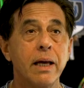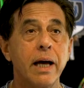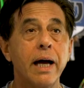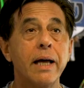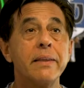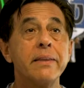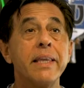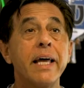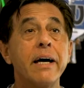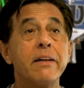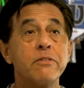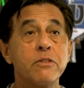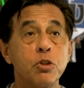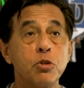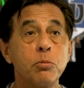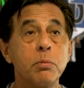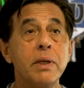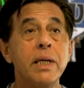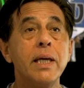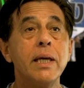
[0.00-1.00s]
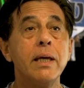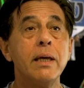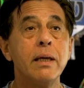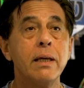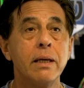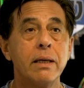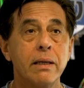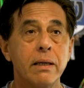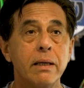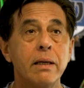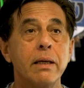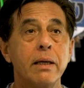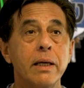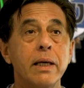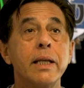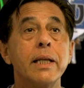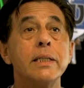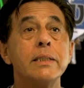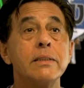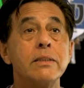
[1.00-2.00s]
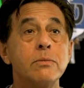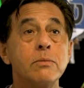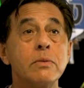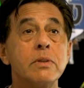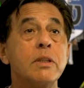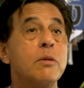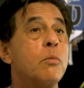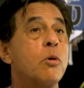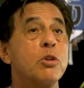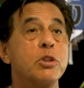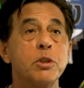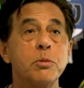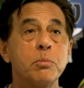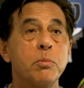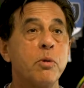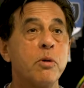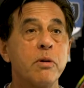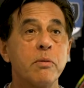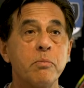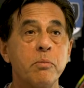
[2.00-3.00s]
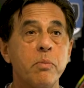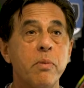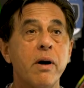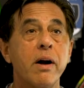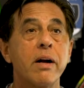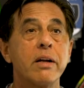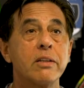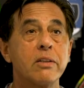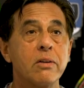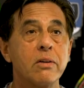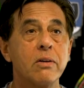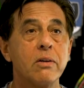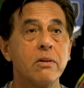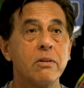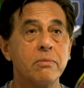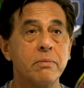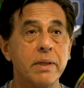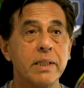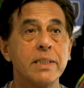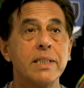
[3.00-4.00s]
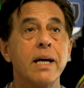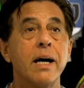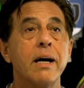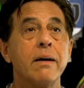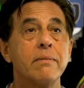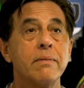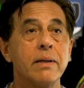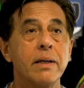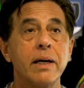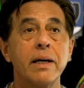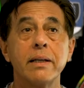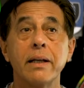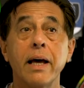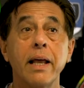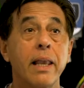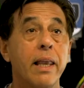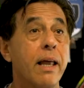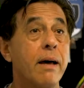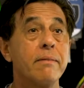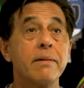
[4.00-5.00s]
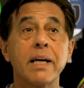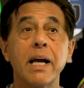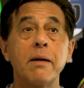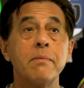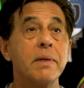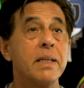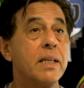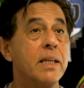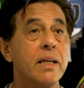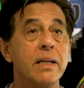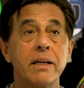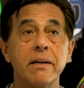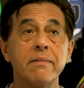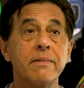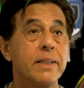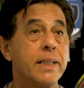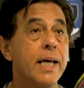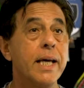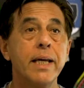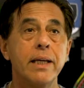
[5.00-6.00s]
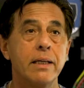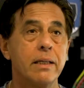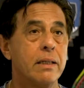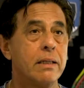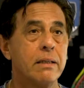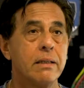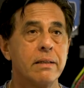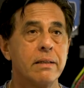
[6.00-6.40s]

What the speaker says: and that to me, it is the most important part of my job, and I love coming here every day.